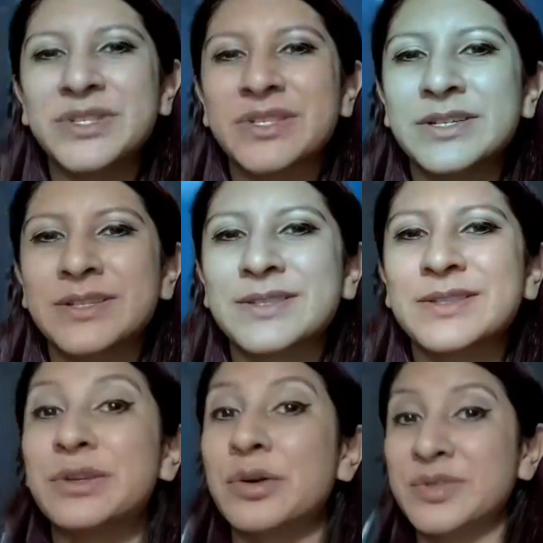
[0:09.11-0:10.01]

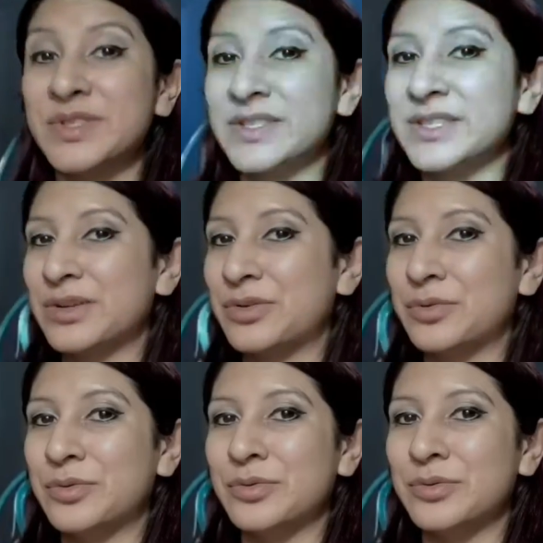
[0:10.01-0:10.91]
wizards, ghosts and
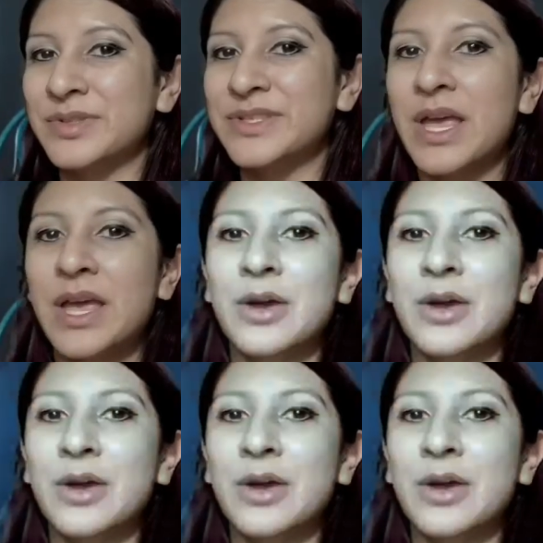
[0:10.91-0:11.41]
ghouls,